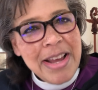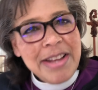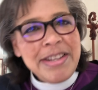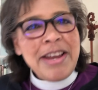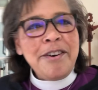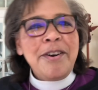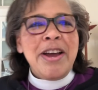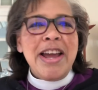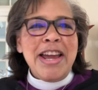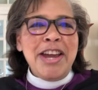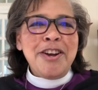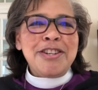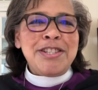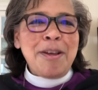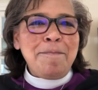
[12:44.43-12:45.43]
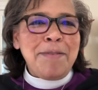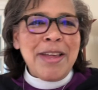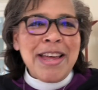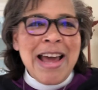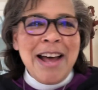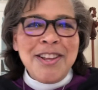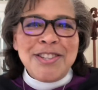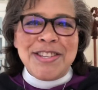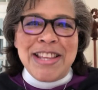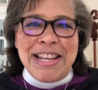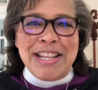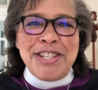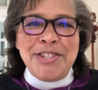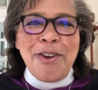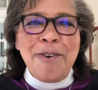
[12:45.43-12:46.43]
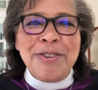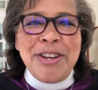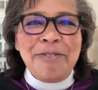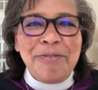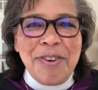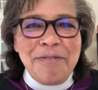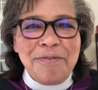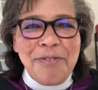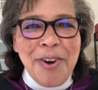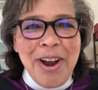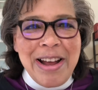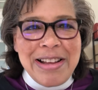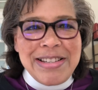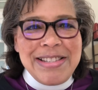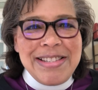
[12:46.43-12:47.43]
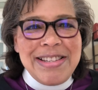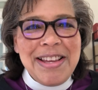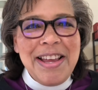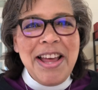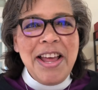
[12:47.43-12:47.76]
Now, here's something else that is so different for us.